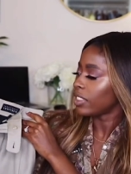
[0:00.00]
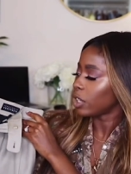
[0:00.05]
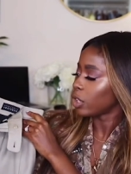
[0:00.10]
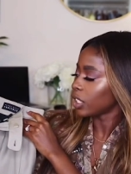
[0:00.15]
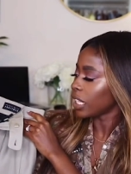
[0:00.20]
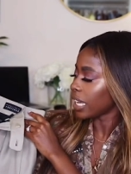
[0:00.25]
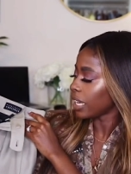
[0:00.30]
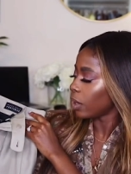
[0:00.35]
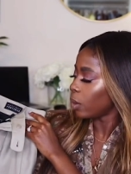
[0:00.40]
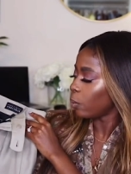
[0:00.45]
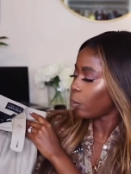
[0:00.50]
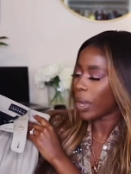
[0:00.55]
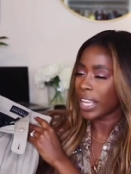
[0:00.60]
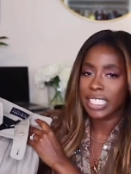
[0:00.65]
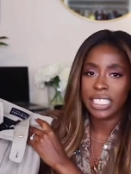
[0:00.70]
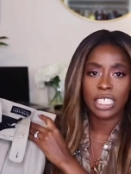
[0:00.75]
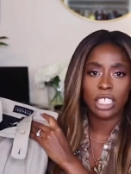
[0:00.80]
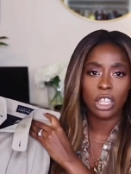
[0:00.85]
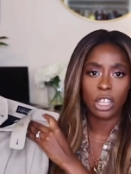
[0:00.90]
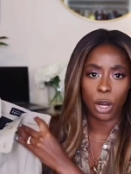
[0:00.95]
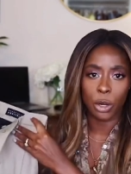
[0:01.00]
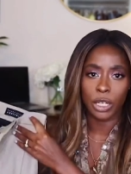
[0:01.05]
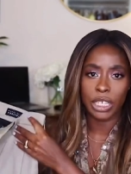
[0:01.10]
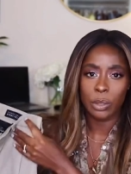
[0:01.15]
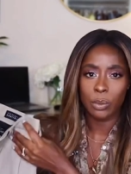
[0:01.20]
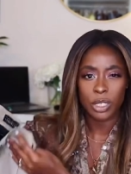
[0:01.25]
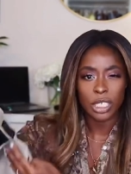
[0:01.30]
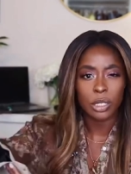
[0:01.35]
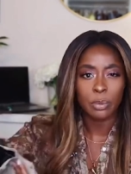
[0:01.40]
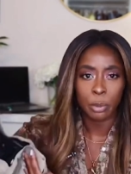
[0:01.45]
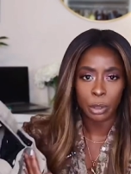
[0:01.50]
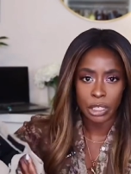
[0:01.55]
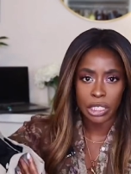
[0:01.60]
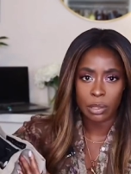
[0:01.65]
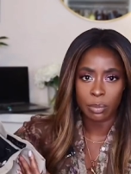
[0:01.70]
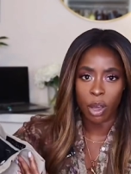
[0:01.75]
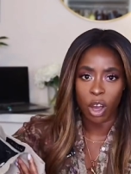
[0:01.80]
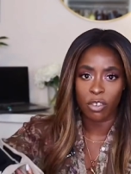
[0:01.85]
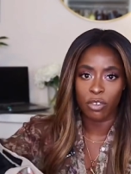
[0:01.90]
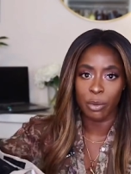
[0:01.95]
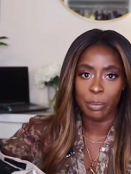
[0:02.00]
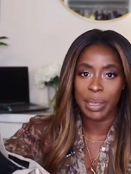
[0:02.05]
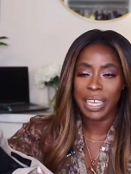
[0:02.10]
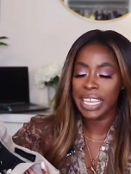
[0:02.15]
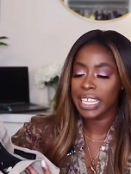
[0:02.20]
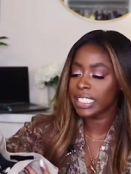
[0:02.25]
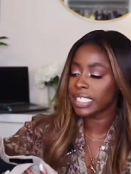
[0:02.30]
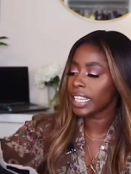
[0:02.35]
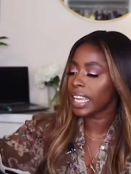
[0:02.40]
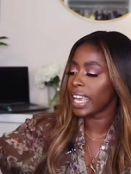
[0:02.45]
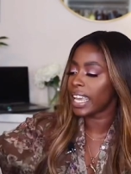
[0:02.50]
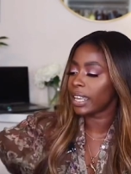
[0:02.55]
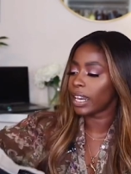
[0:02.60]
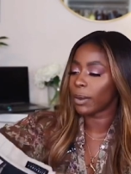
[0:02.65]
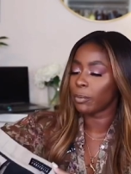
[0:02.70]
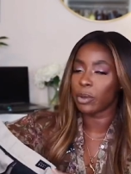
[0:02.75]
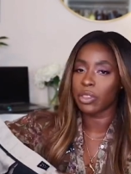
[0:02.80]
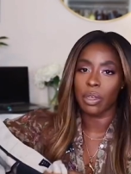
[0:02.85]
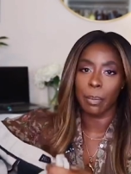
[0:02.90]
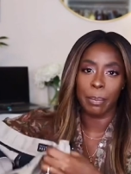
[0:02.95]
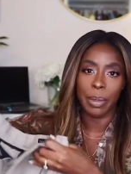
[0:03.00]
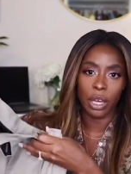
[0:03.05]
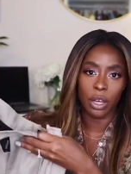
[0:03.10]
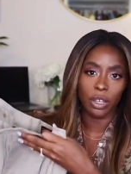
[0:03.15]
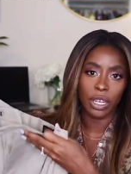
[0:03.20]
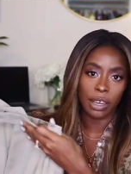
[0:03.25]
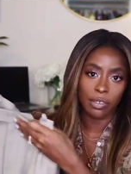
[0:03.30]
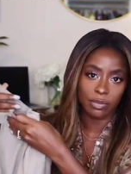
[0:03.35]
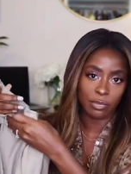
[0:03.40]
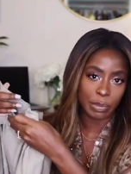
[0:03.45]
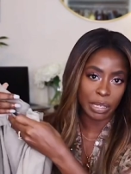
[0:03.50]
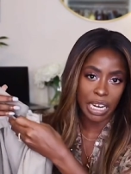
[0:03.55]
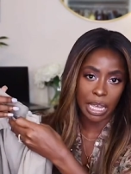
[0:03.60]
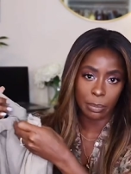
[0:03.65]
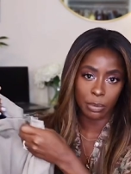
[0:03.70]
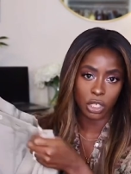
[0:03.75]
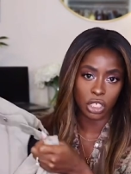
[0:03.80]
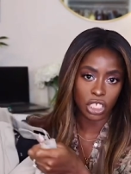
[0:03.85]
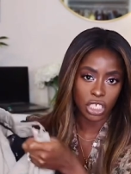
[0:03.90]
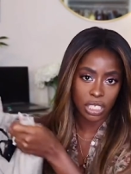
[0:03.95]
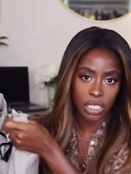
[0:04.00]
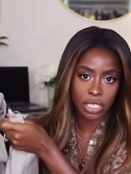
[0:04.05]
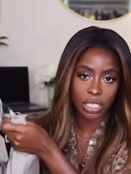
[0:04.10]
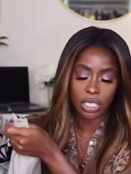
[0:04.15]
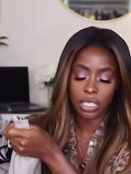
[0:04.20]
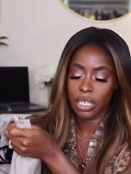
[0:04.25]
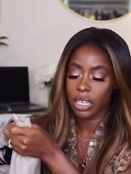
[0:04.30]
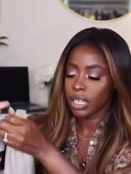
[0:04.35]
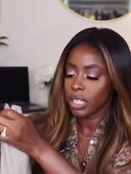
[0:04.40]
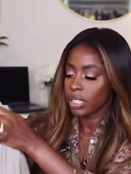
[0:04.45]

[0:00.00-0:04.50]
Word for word: they're like a waist 30, which is pretty small for men, and with a belt I've been able to just